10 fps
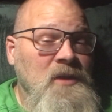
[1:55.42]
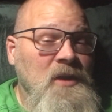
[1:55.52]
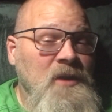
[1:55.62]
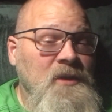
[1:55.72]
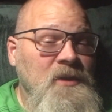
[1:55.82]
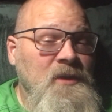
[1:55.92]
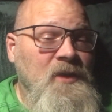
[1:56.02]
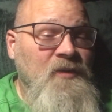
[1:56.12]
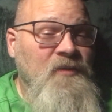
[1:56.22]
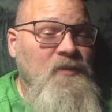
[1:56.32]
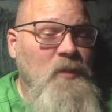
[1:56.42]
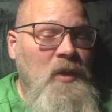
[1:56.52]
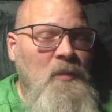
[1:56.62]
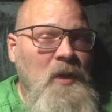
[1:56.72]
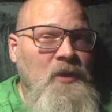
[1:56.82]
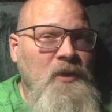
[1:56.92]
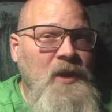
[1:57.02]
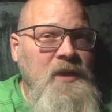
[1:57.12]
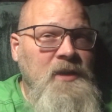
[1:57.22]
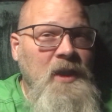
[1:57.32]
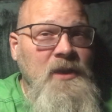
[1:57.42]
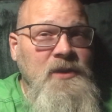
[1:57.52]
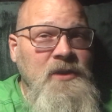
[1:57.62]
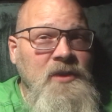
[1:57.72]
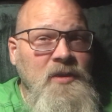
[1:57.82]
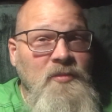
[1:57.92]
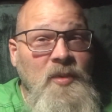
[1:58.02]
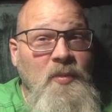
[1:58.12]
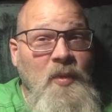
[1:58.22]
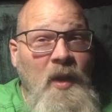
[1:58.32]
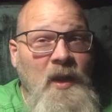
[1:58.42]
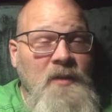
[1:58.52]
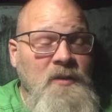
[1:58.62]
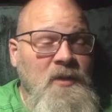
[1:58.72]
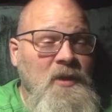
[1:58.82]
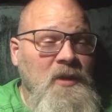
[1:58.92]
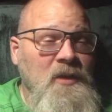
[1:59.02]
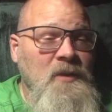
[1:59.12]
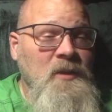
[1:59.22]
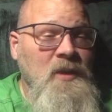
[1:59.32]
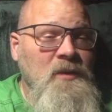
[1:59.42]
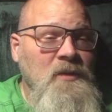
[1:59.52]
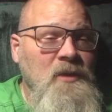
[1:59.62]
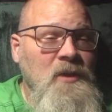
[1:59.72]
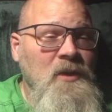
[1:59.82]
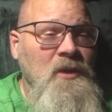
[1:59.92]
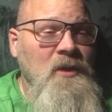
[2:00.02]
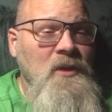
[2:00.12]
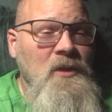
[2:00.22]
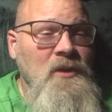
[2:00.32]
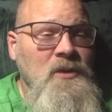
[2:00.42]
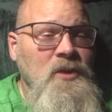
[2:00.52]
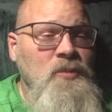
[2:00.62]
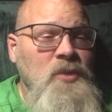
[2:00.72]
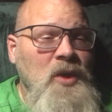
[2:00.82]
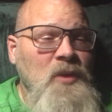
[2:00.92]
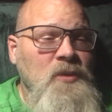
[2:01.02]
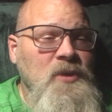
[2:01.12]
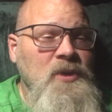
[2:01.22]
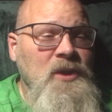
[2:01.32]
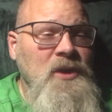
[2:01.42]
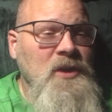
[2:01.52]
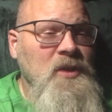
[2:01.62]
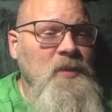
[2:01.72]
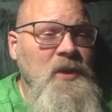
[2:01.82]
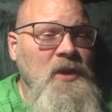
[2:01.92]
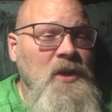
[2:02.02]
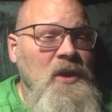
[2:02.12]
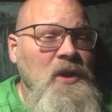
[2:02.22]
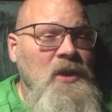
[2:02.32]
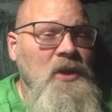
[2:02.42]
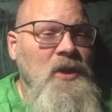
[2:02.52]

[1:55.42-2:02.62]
because of, well, modernizations and people asking. And, well, sometimes the thing is. But, you